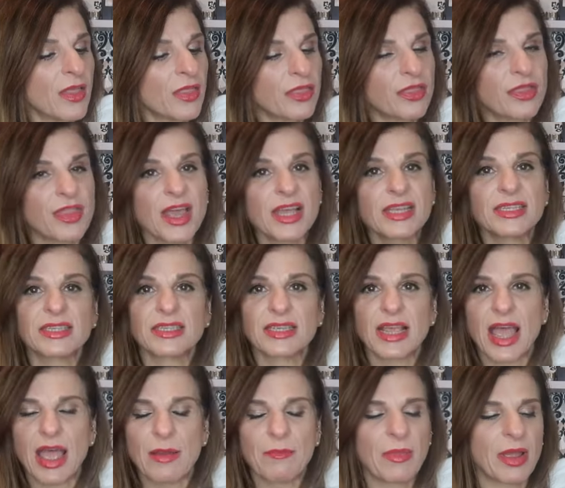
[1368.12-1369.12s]
This
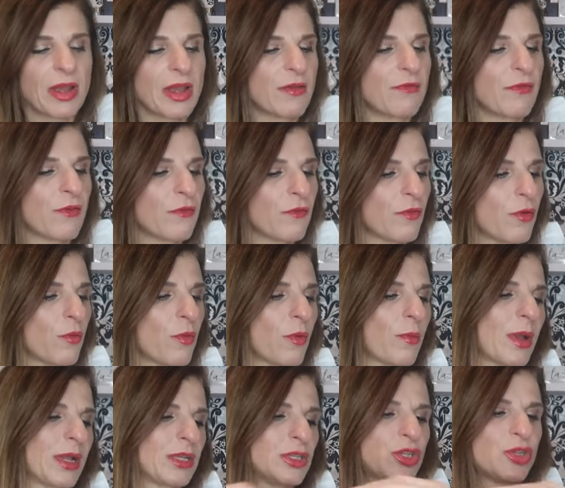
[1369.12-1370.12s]
and my Never Fall were
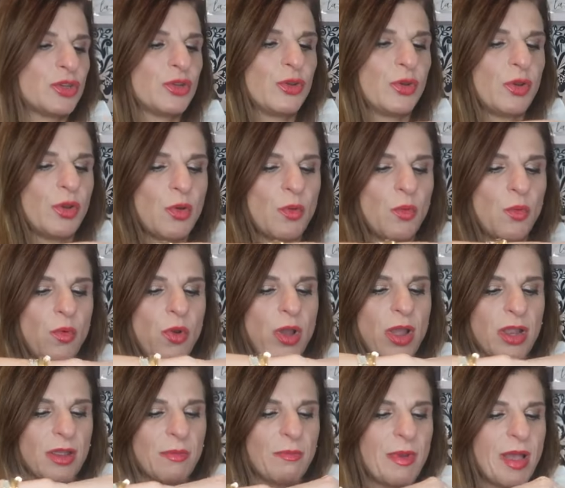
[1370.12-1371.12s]
my two
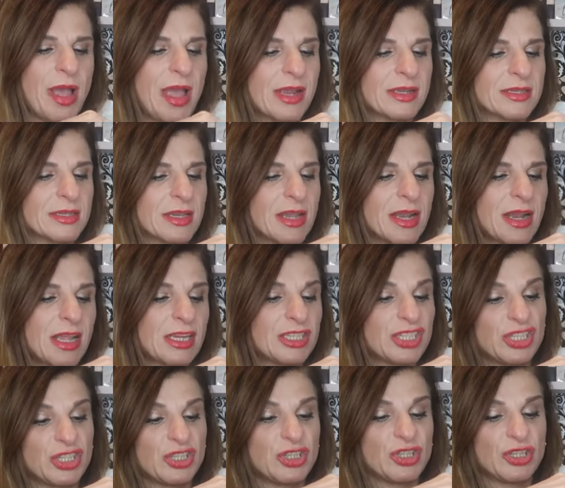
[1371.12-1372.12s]
work bags, and I
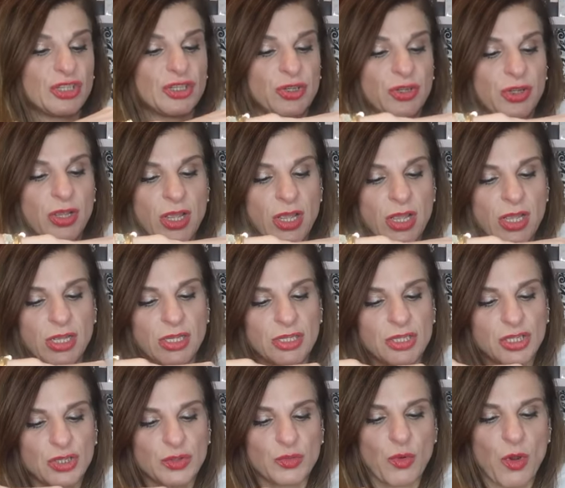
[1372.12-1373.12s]
just used to
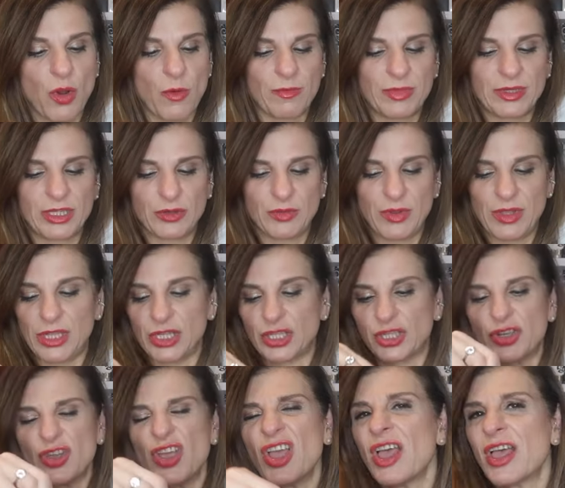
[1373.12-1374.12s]
swap between the
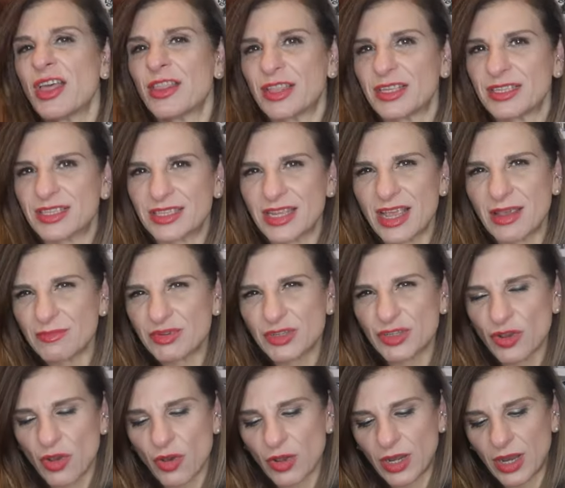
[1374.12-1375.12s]
two. The
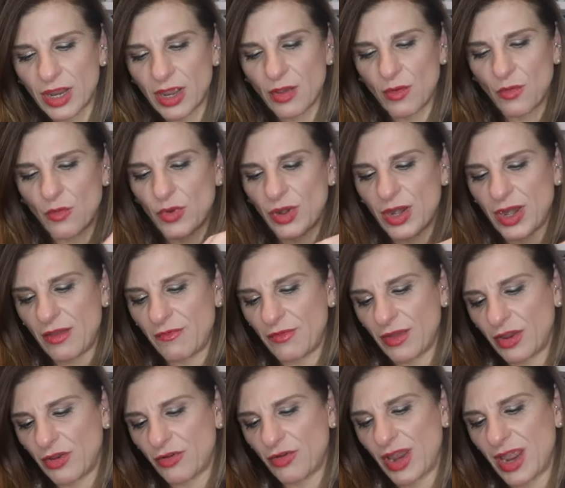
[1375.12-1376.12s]
zips on it were
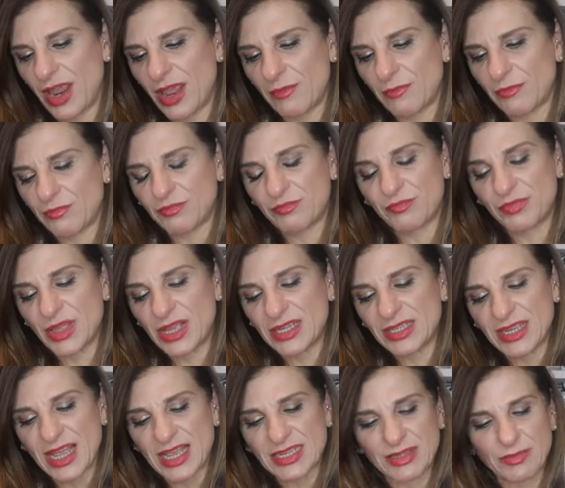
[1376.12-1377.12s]
never great.
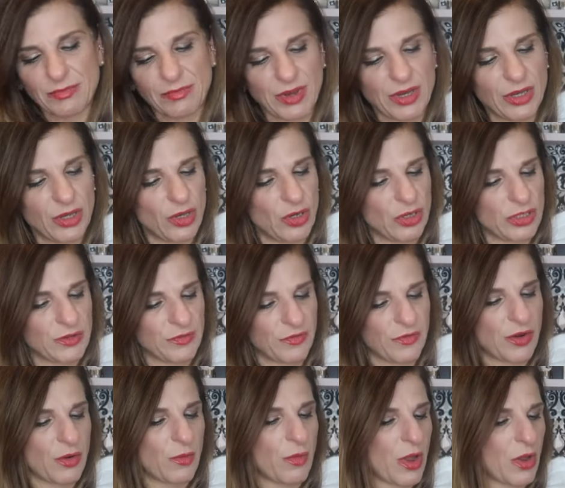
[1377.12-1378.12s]
This hasn't been used
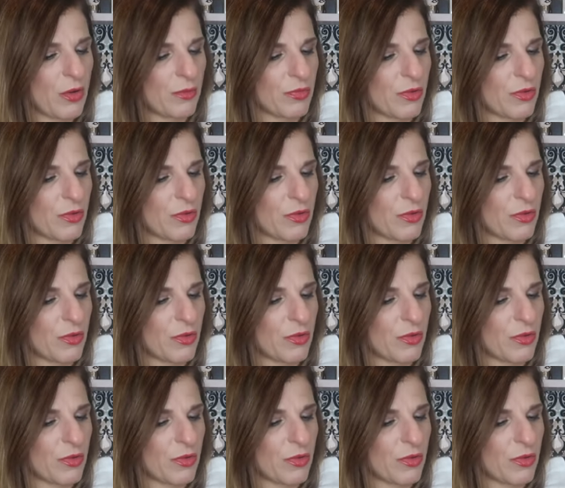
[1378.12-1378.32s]
for a while.